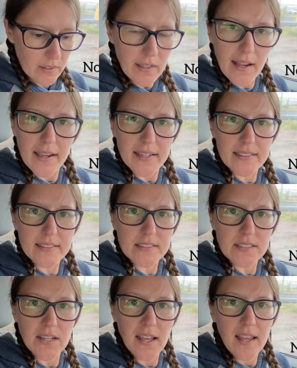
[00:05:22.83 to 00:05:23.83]
and
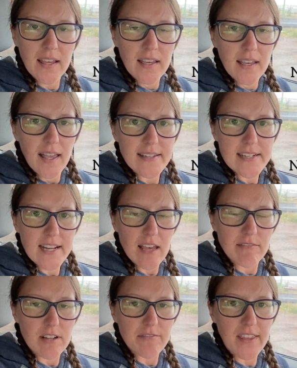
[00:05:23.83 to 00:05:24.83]
I didn't have
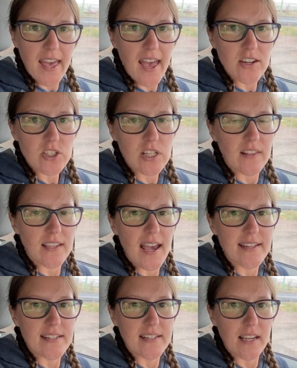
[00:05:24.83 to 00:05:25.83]
enough cash and the guy
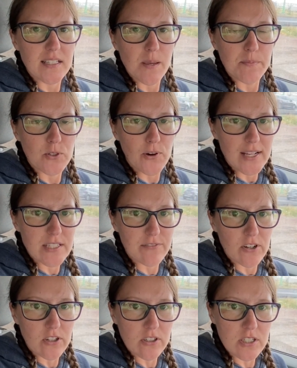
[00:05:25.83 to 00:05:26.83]
didn't accept
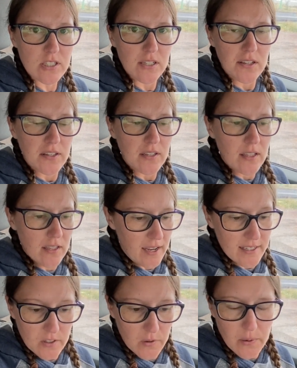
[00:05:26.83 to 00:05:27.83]
transfers. I
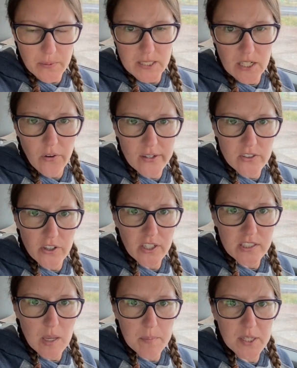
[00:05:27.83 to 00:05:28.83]
knew he wasn't going to
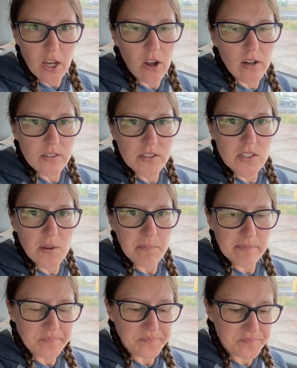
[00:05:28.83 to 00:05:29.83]
accept cards.
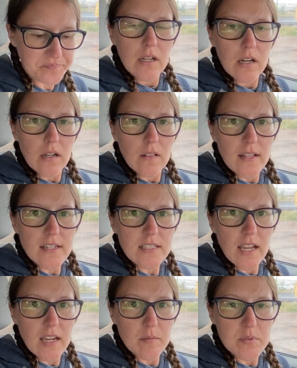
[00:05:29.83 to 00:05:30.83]
A lot of
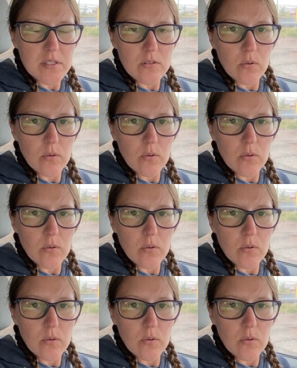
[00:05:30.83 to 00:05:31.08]
times